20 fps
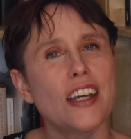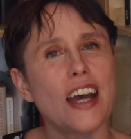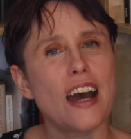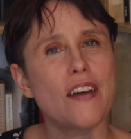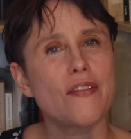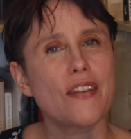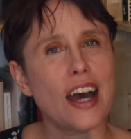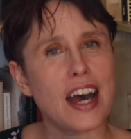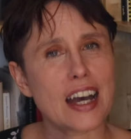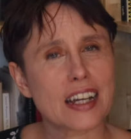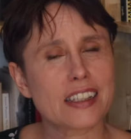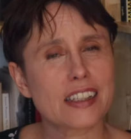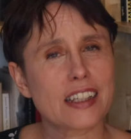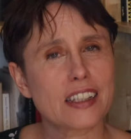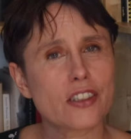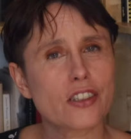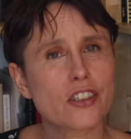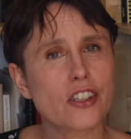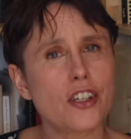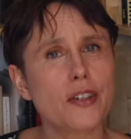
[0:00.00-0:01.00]
that you have
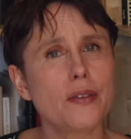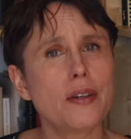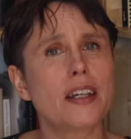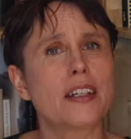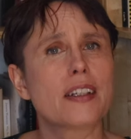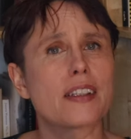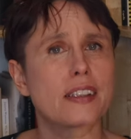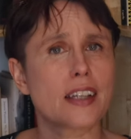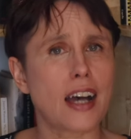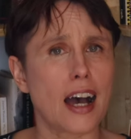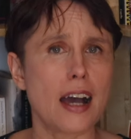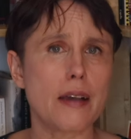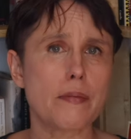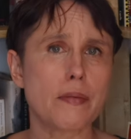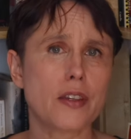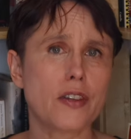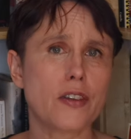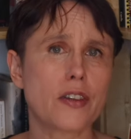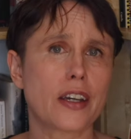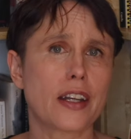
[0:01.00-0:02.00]
access to and a time
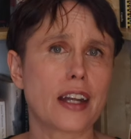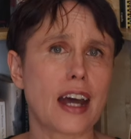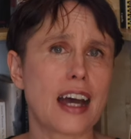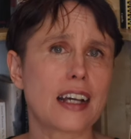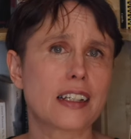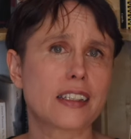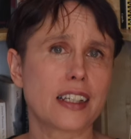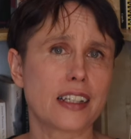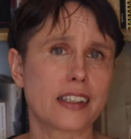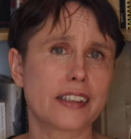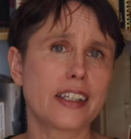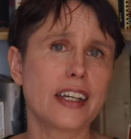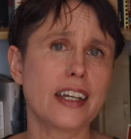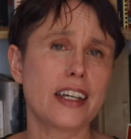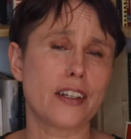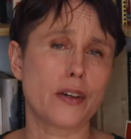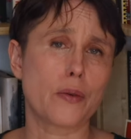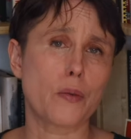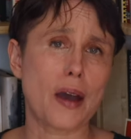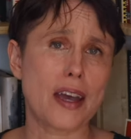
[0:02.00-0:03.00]
that you can access it
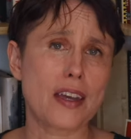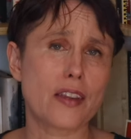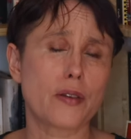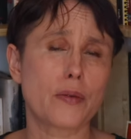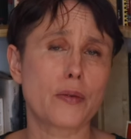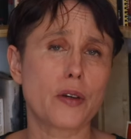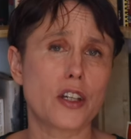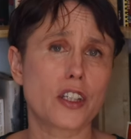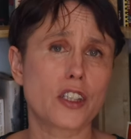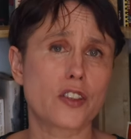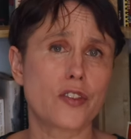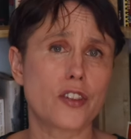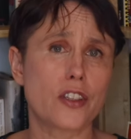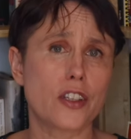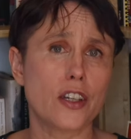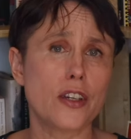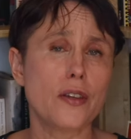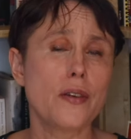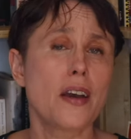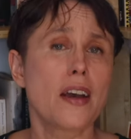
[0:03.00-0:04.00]
in a way that works for
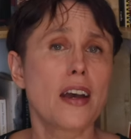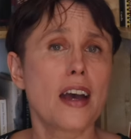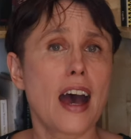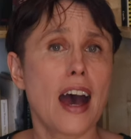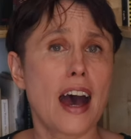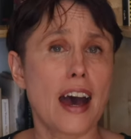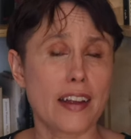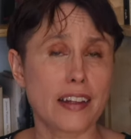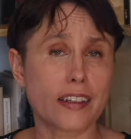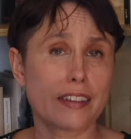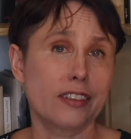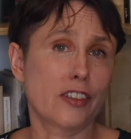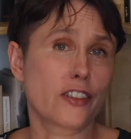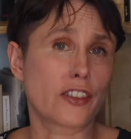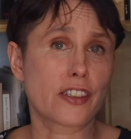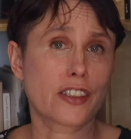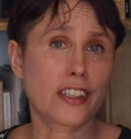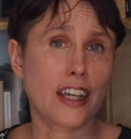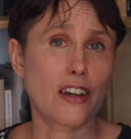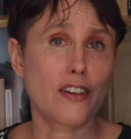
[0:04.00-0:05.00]
you, and
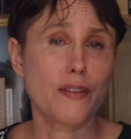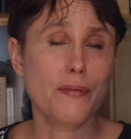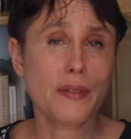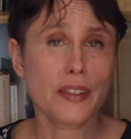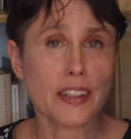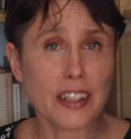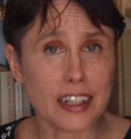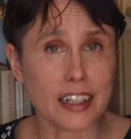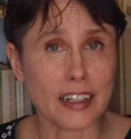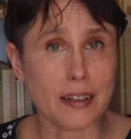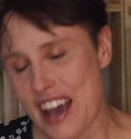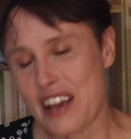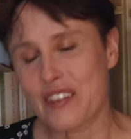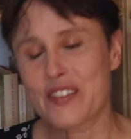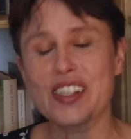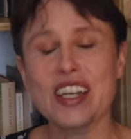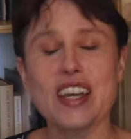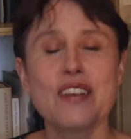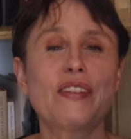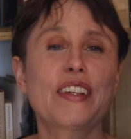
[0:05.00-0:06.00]
just get on with it. If
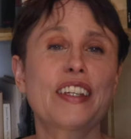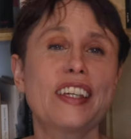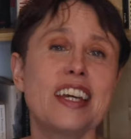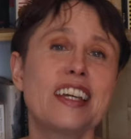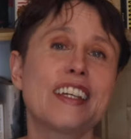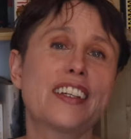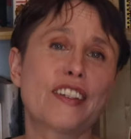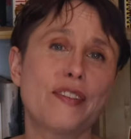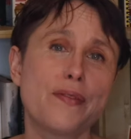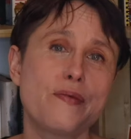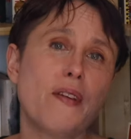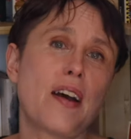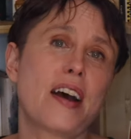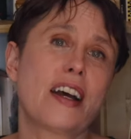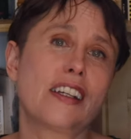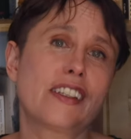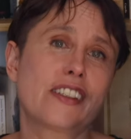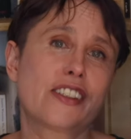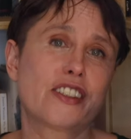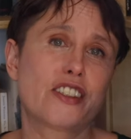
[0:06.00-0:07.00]
Stephen King can
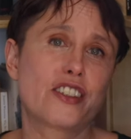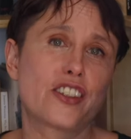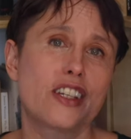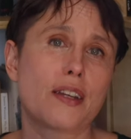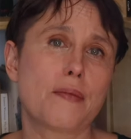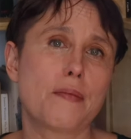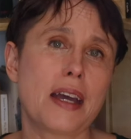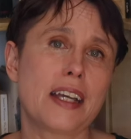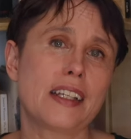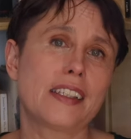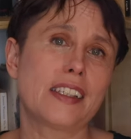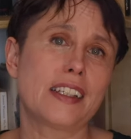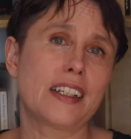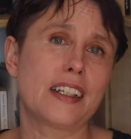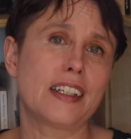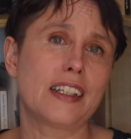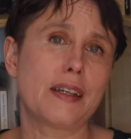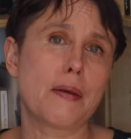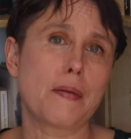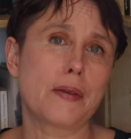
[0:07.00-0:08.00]
write such an
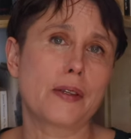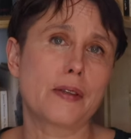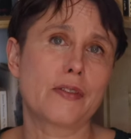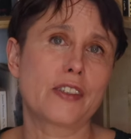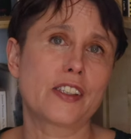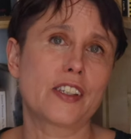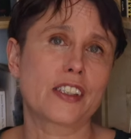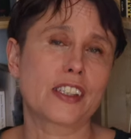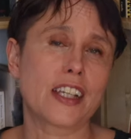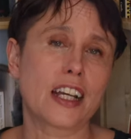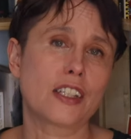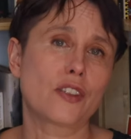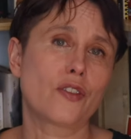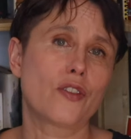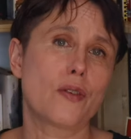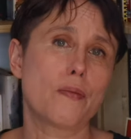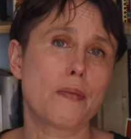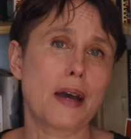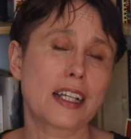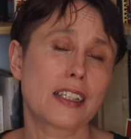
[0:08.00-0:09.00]
amazingly
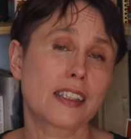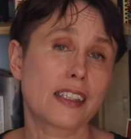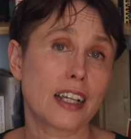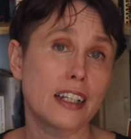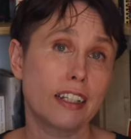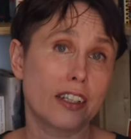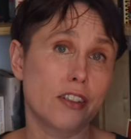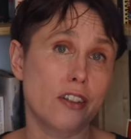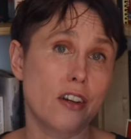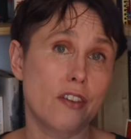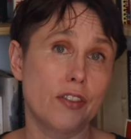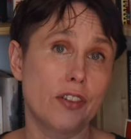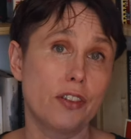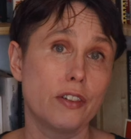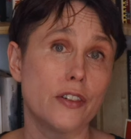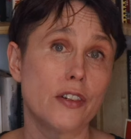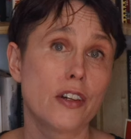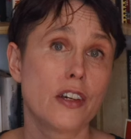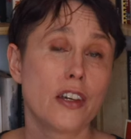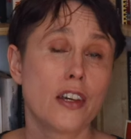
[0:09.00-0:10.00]
successful best-selling
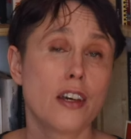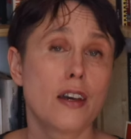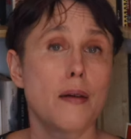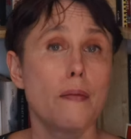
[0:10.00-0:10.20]
novel